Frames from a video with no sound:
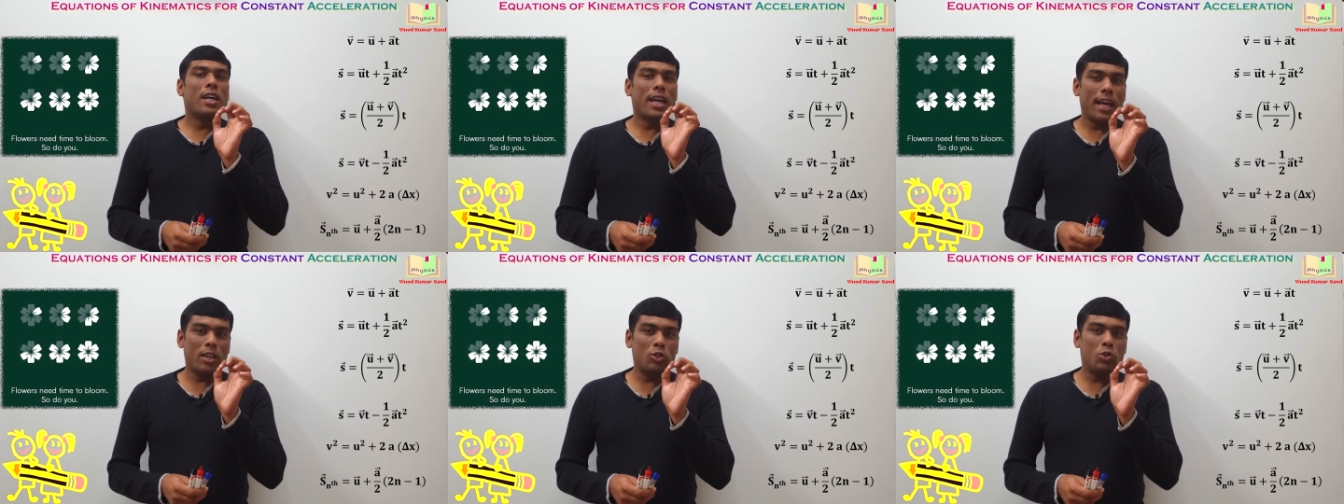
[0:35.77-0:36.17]

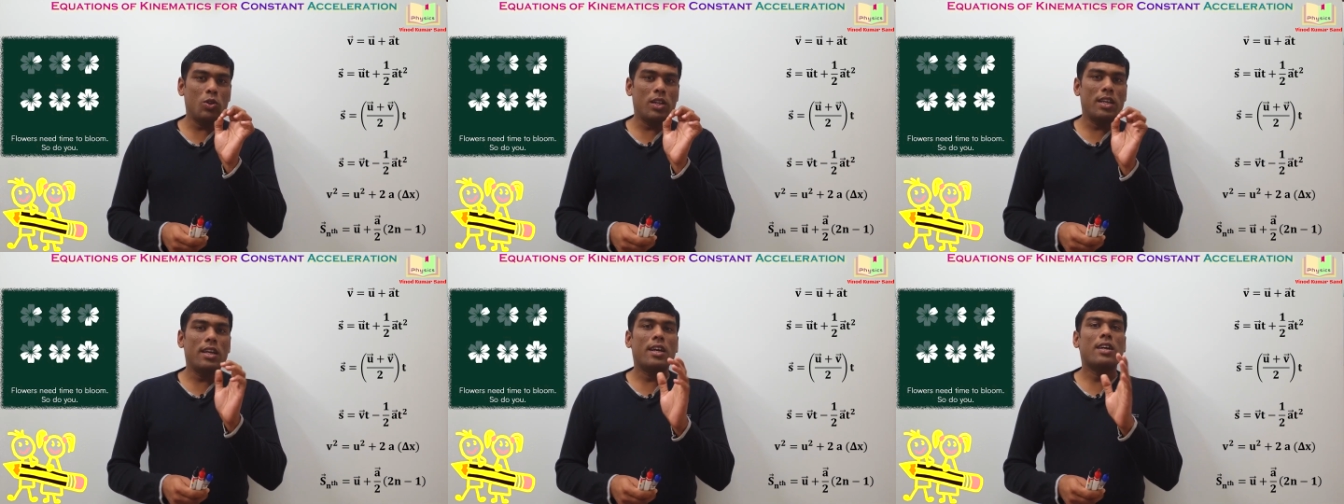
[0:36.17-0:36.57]

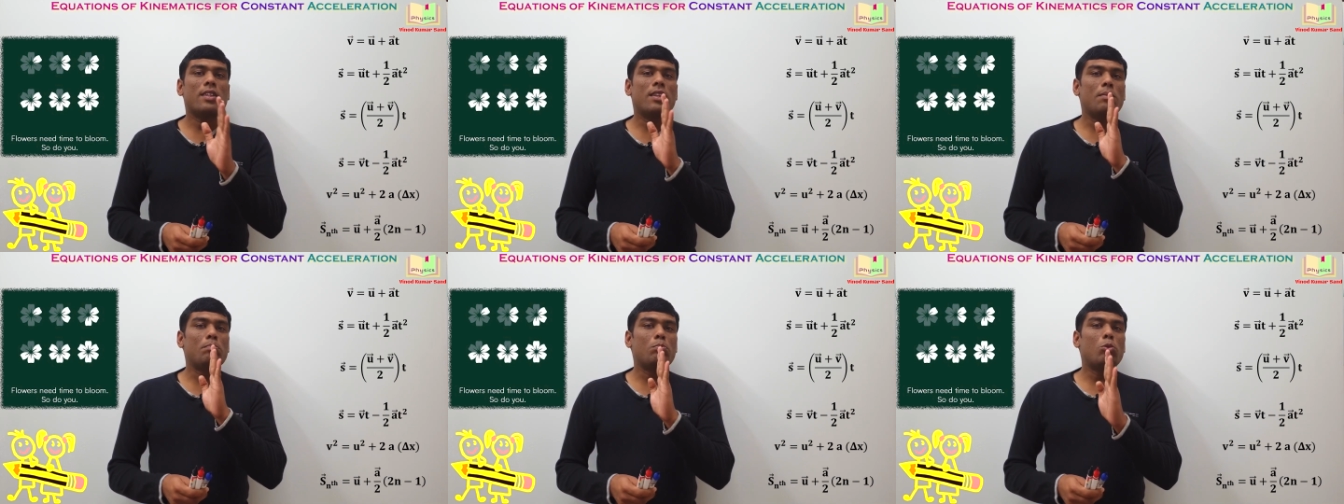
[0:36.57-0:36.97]
Actually,
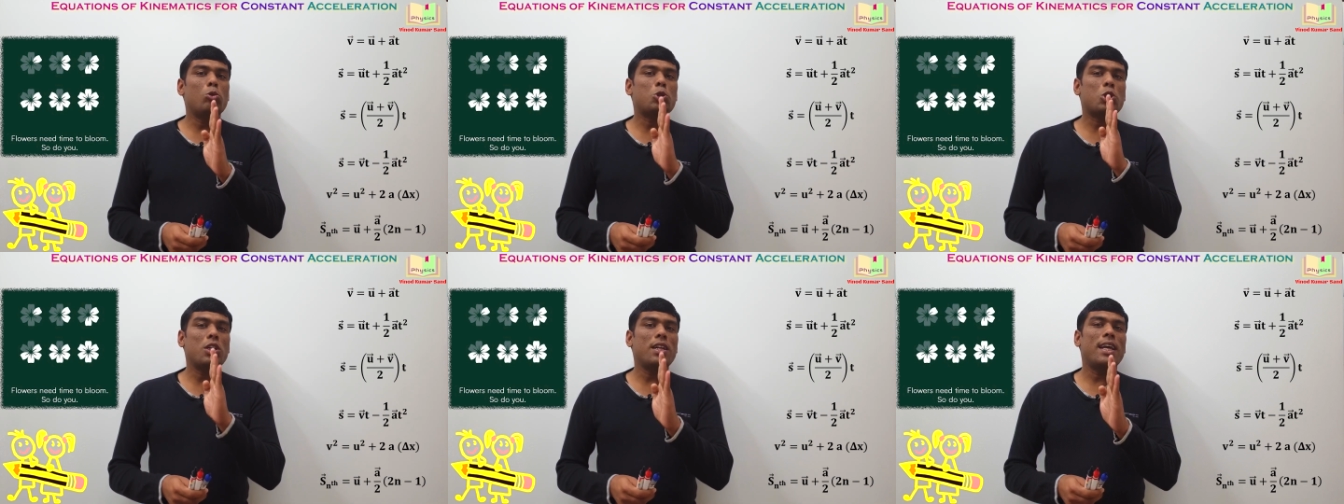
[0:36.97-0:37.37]
the
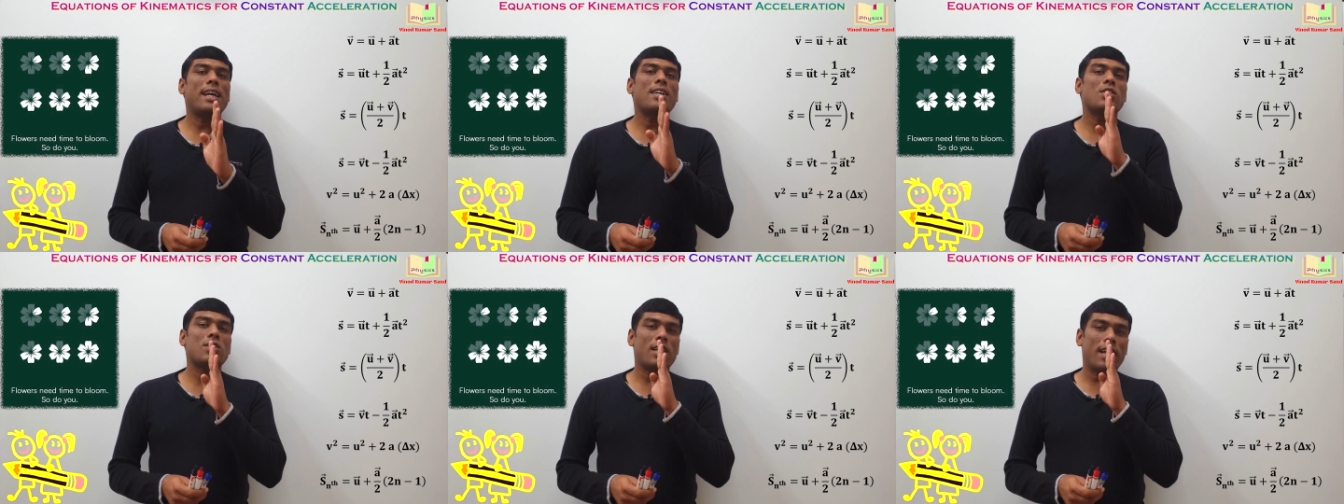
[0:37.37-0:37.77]
motion
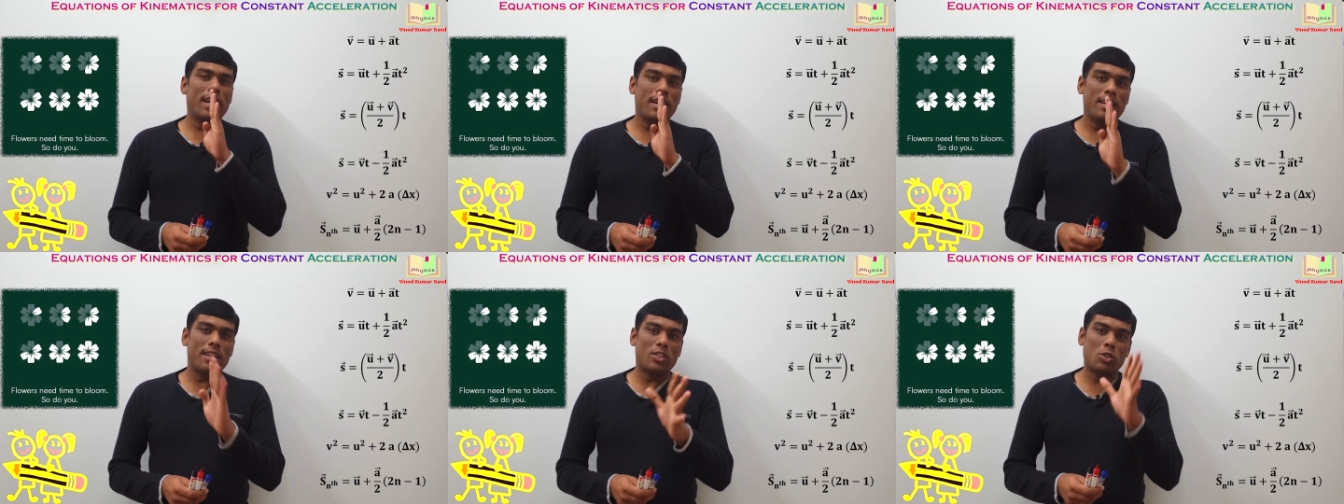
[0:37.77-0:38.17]
has
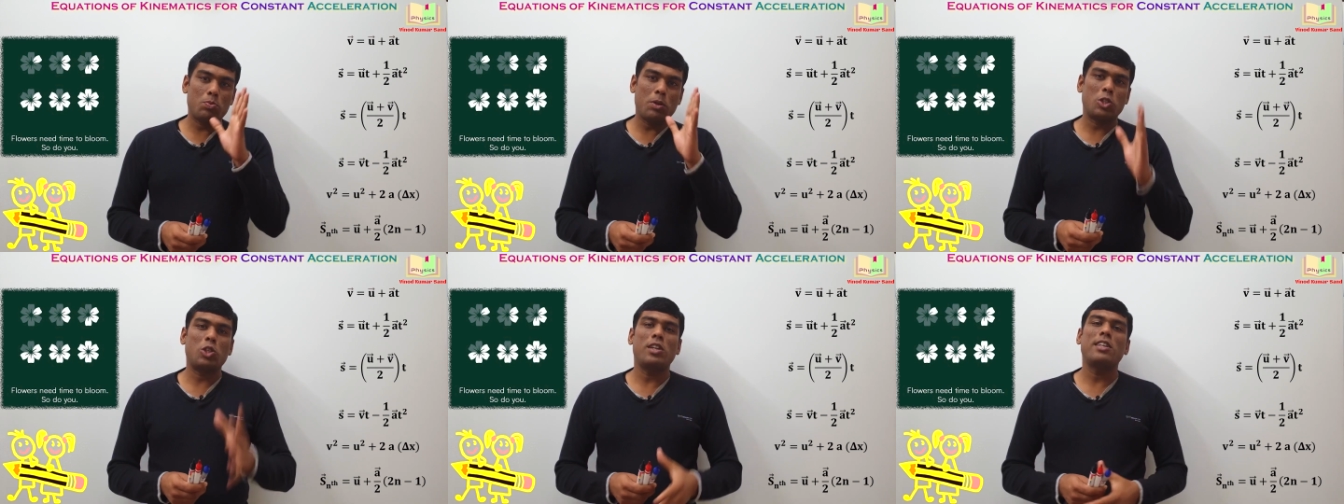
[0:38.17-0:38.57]
an
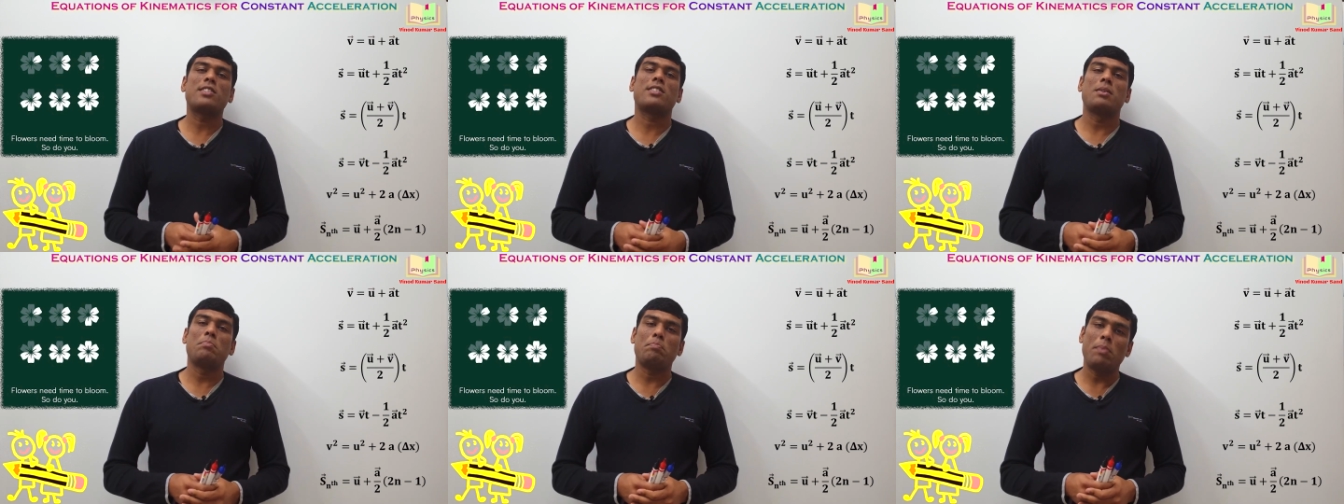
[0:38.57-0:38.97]
especially
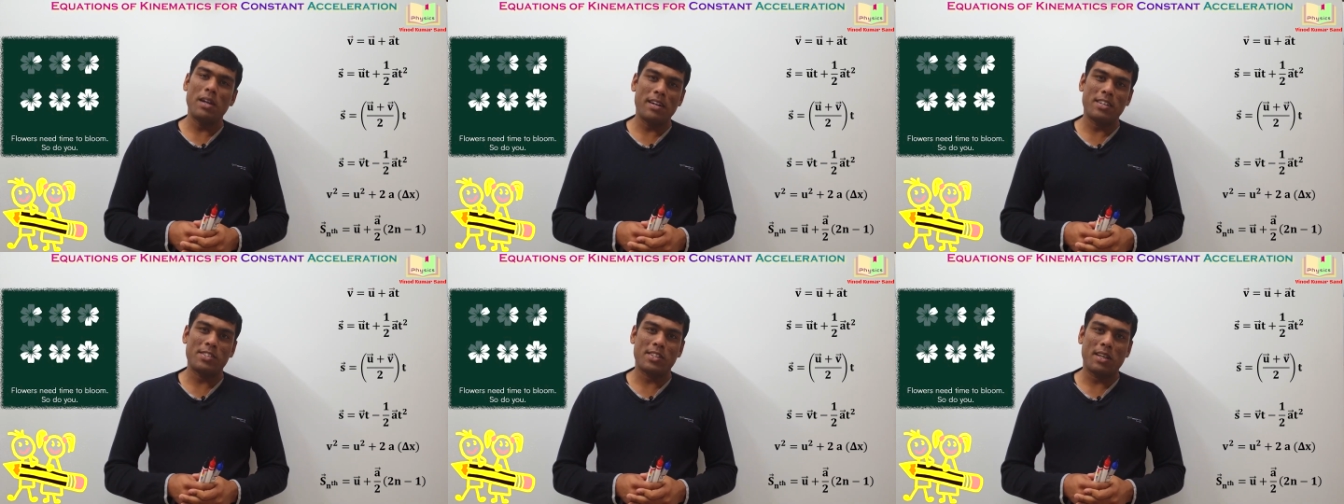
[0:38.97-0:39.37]
simple
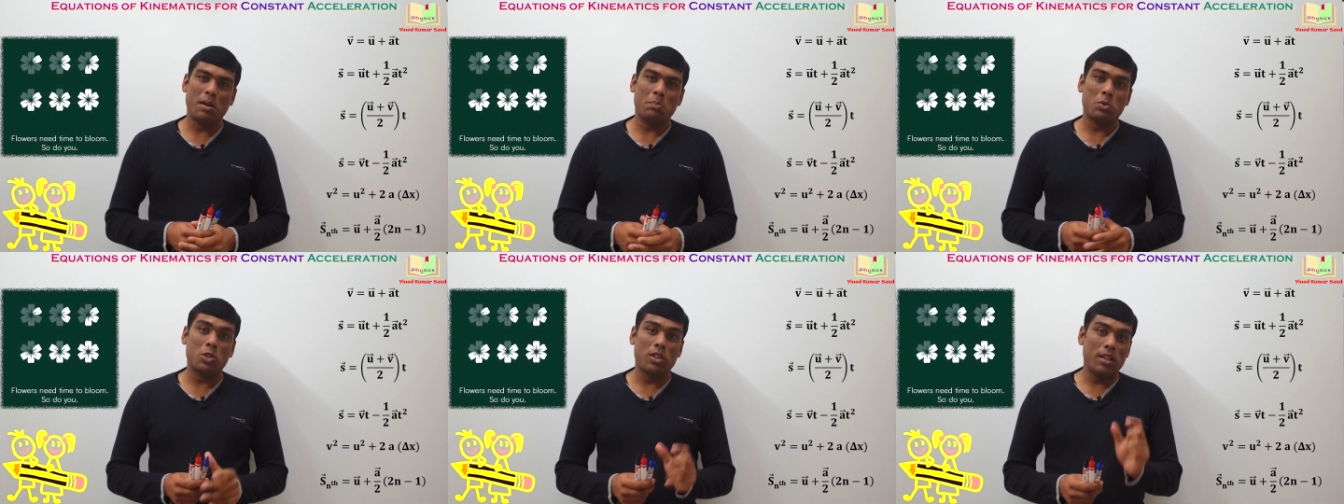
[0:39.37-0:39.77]

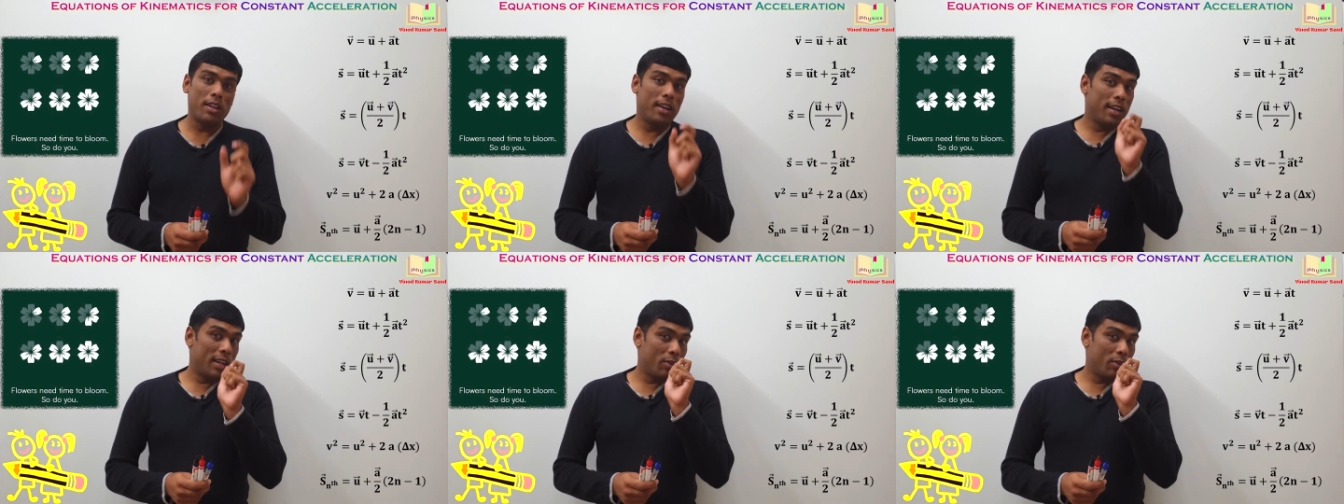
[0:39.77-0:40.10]
description